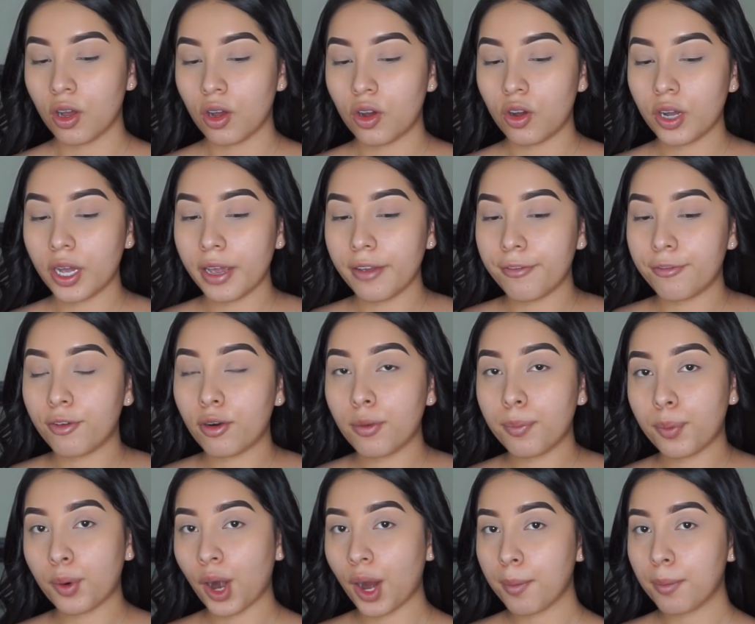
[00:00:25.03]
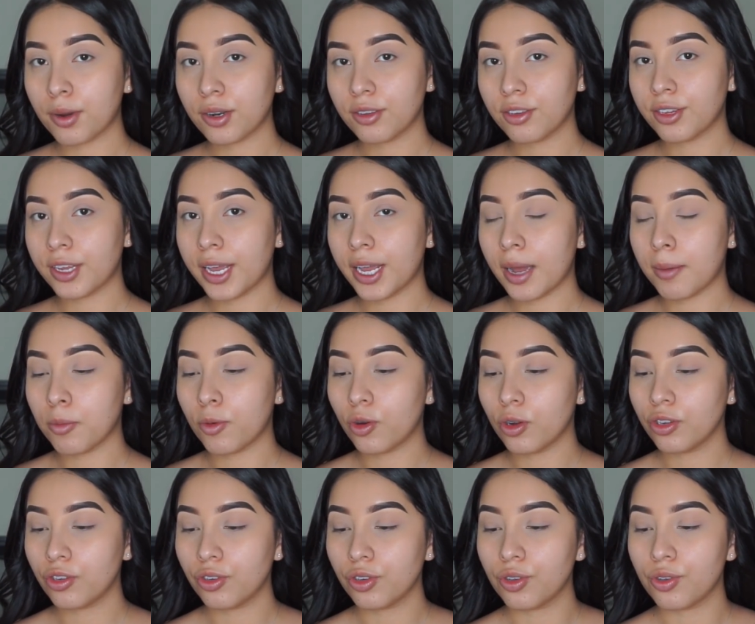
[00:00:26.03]
Okay, for primer today I'm
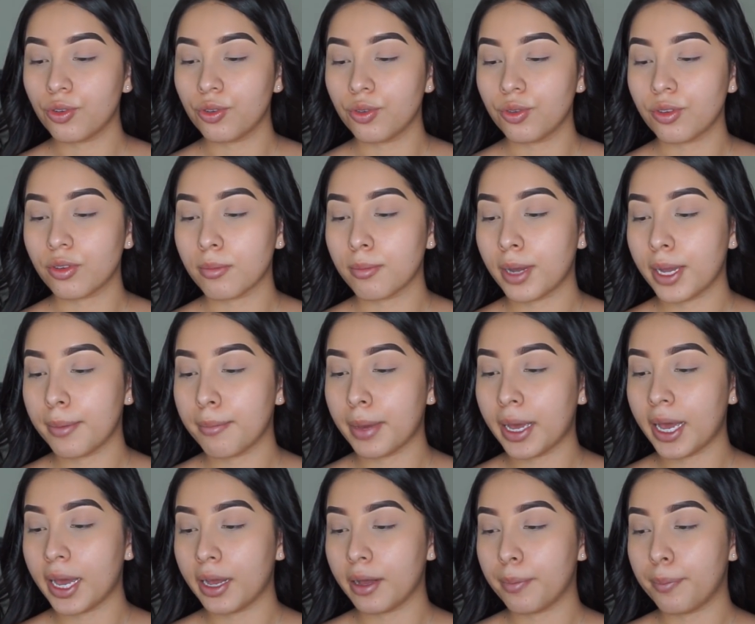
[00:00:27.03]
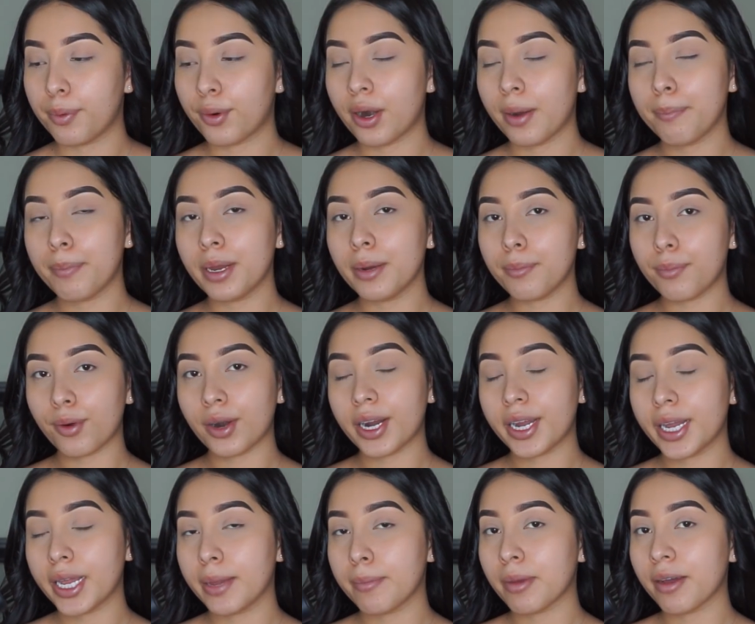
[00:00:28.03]
going to use my MAC Prep and
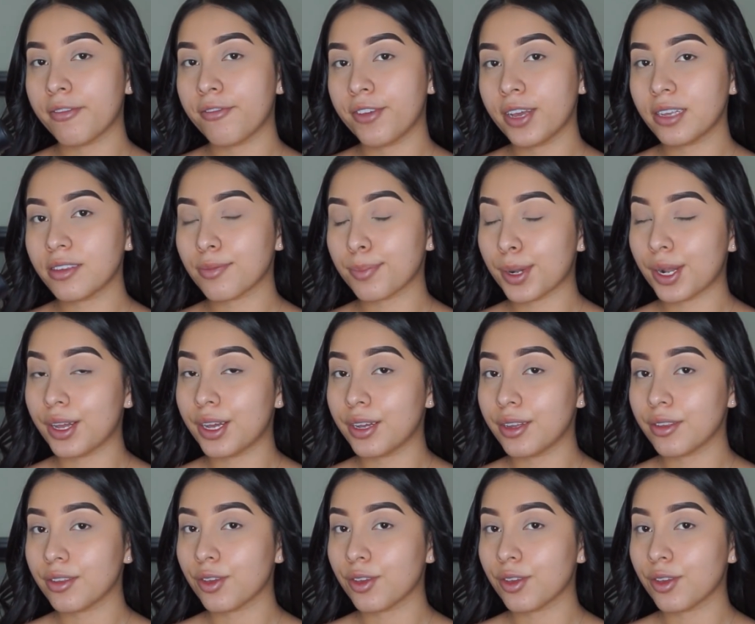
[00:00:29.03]
Prime Fix Plus.